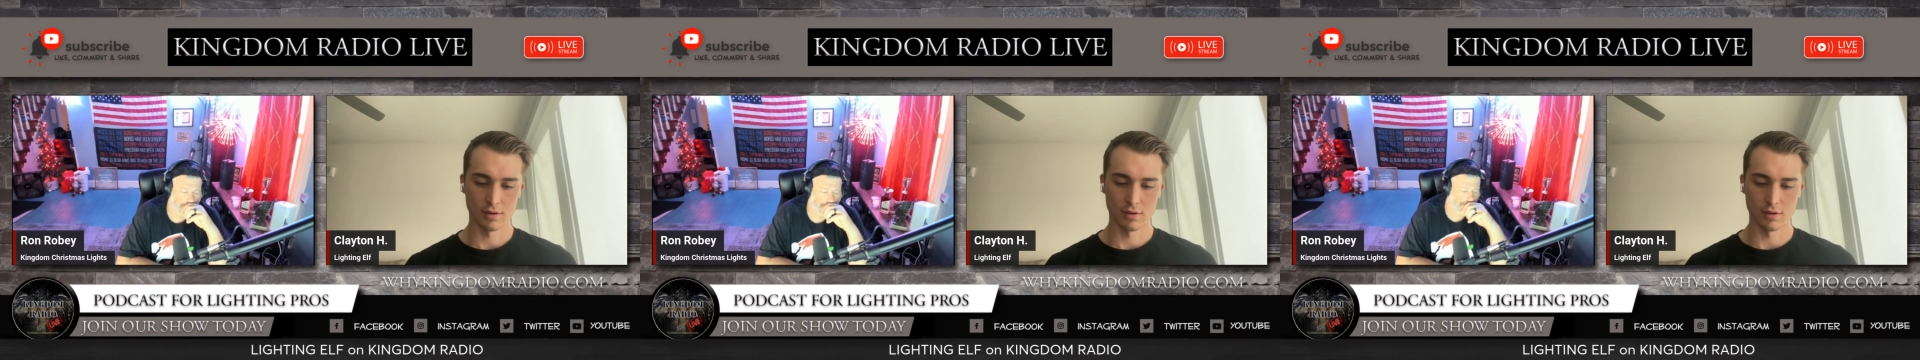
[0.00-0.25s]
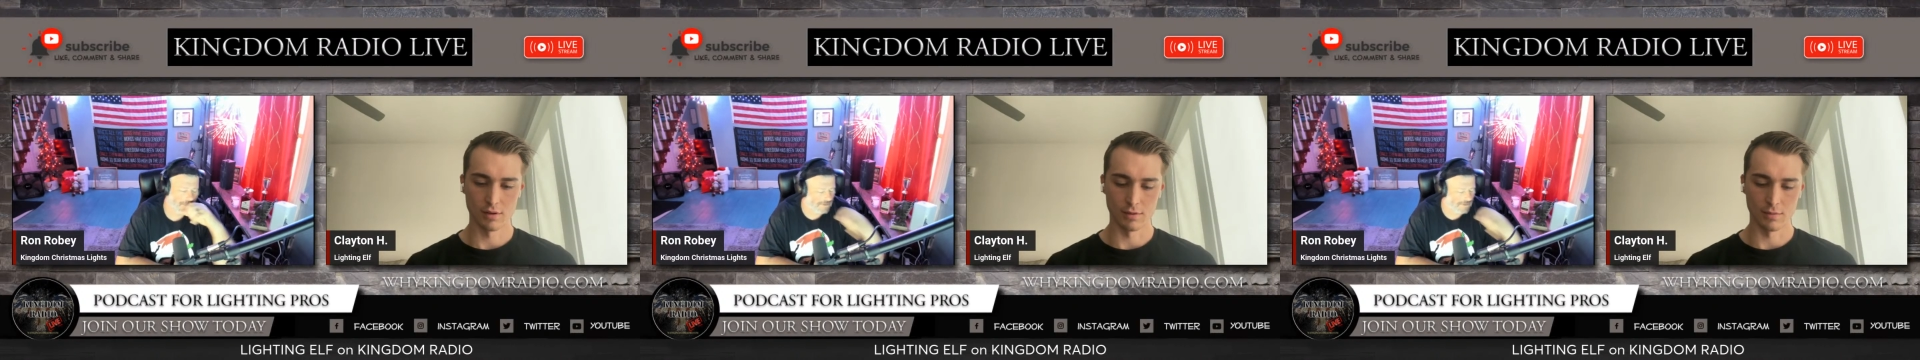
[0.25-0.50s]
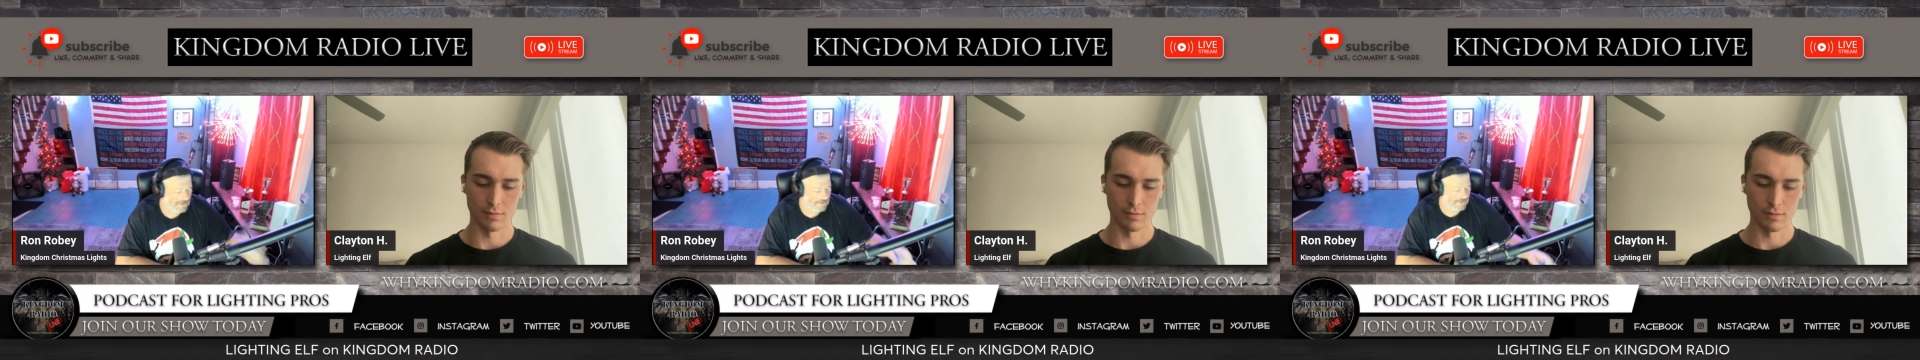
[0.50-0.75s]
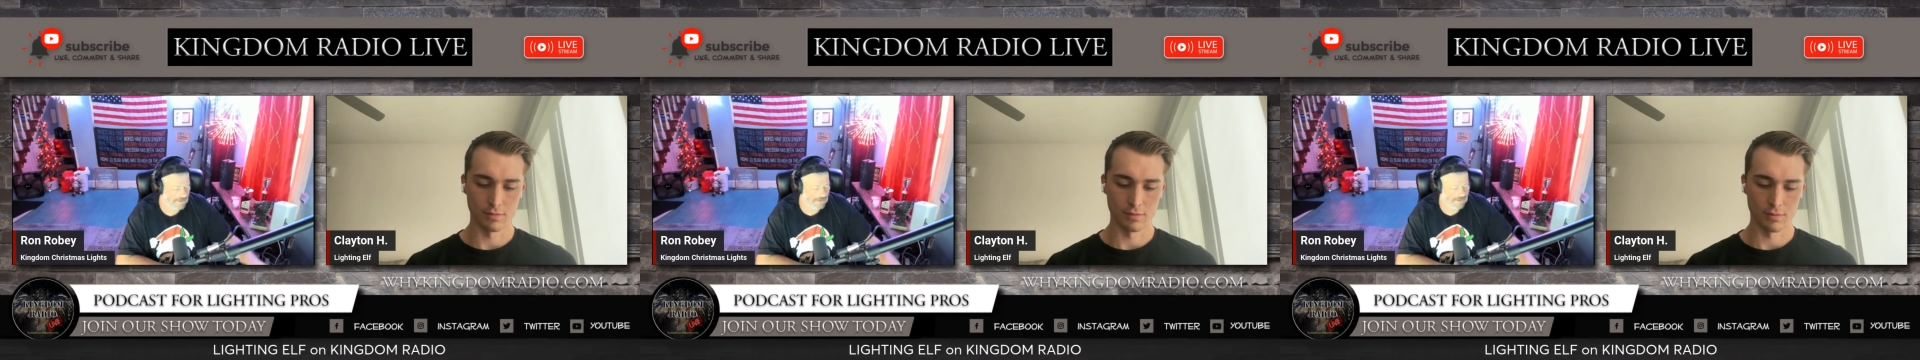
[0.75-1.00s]

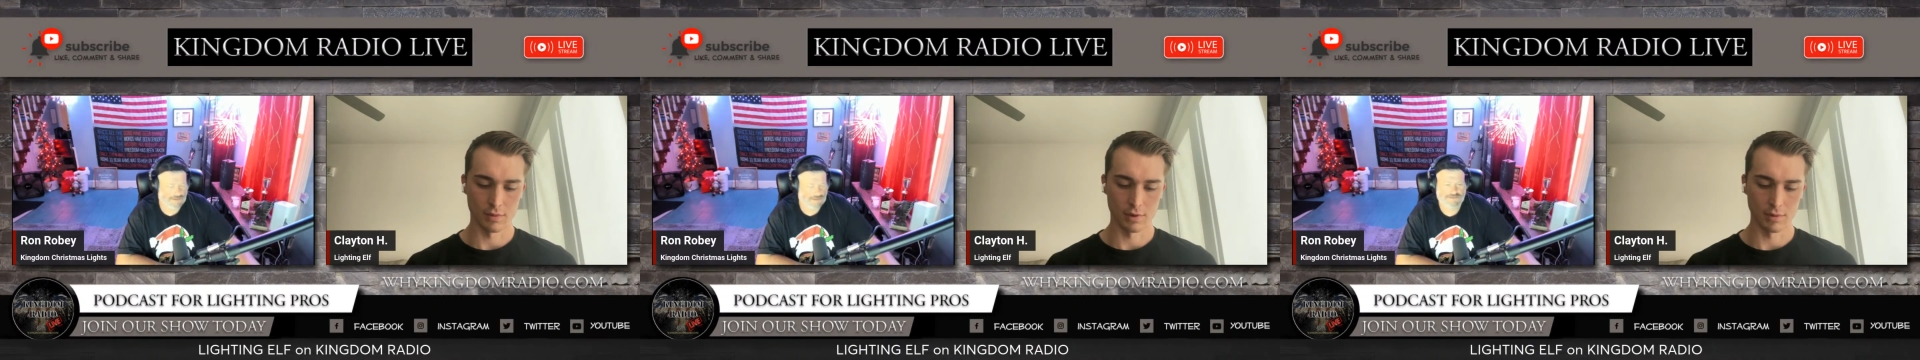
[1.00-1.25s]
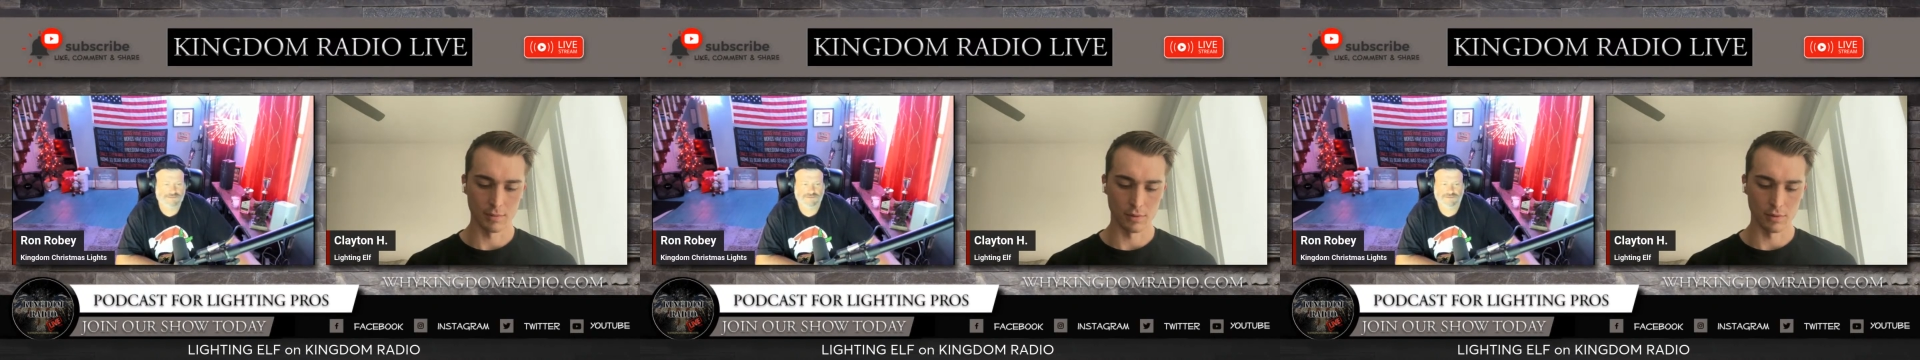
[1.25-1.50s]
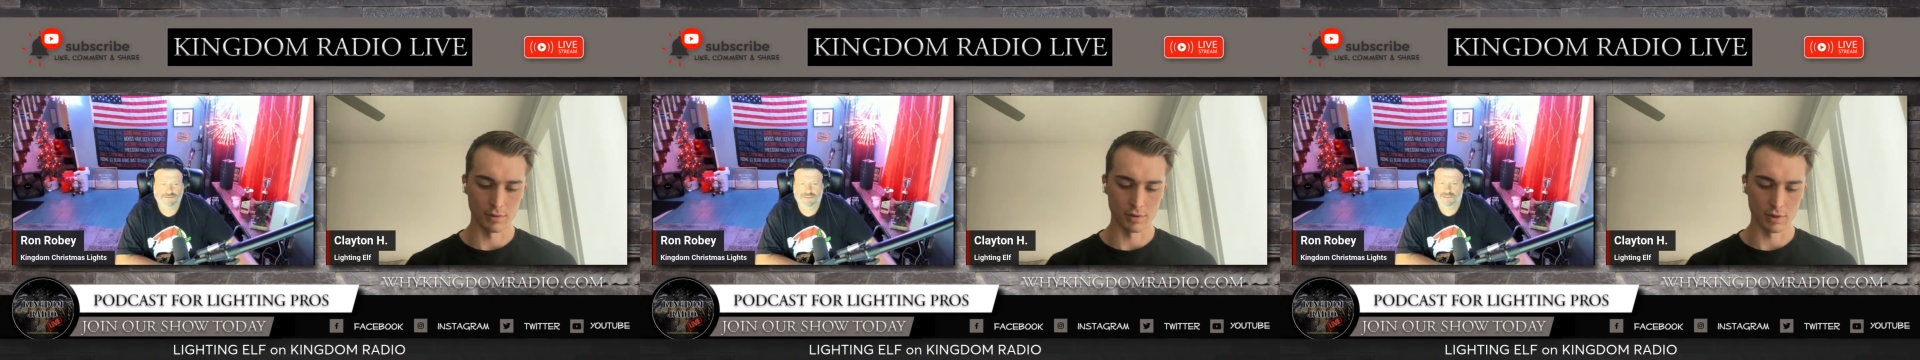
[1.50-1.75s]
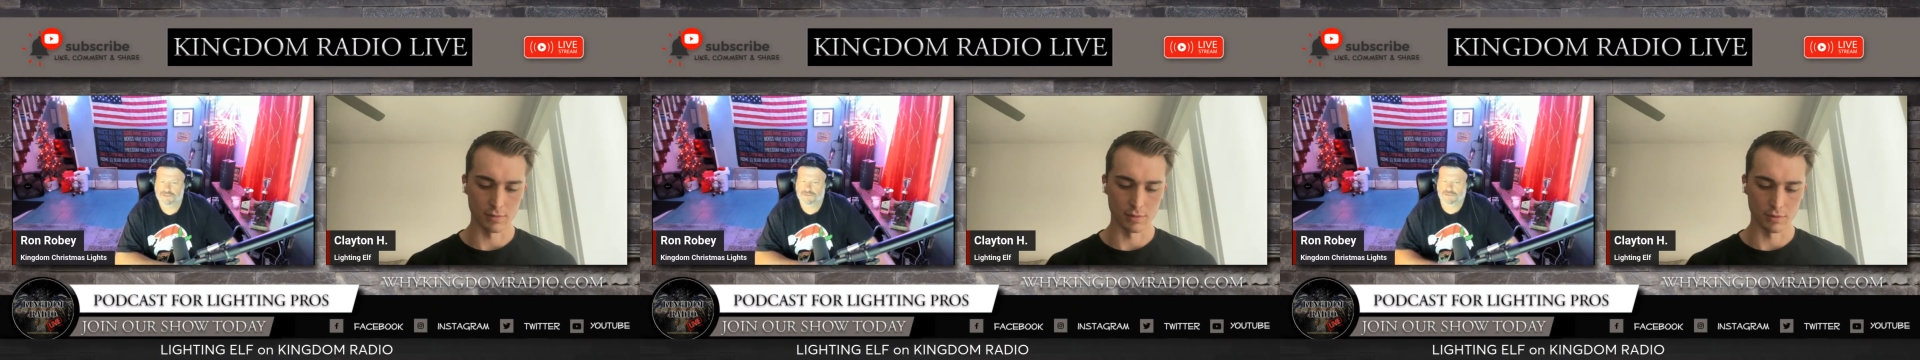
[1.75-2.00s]
Let me pull
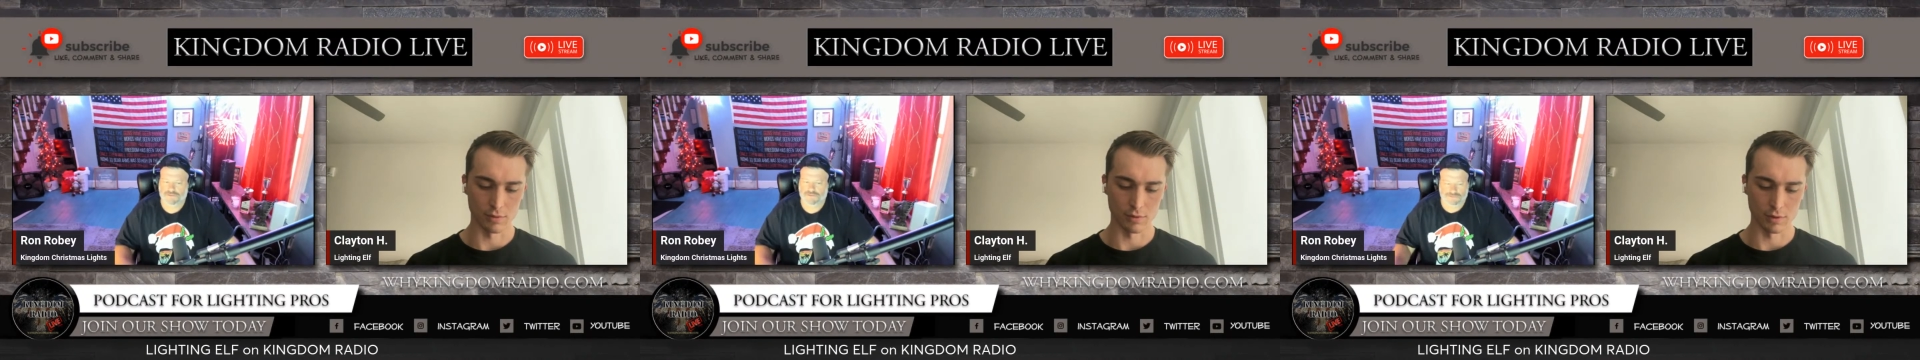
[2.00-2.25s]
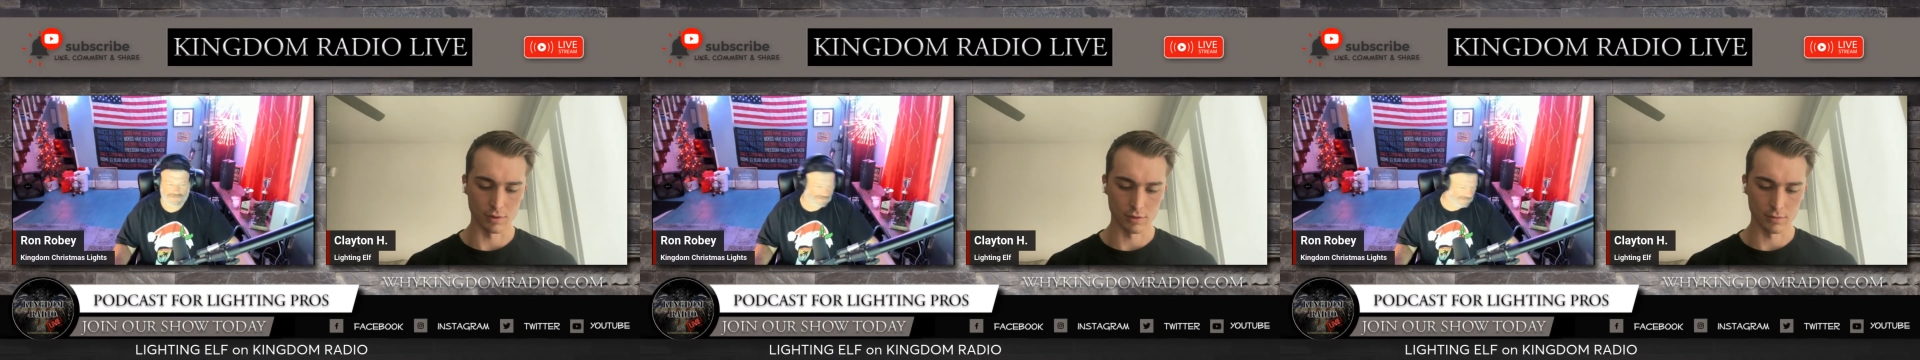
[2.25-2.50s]
this up real quick.